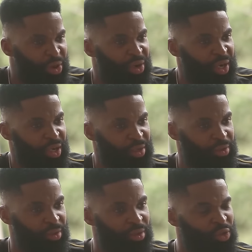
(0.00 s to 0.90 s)
buried her.
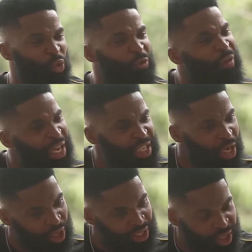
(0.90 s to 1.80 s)
So find
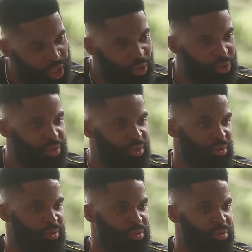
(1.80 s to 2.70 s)
out and tell us.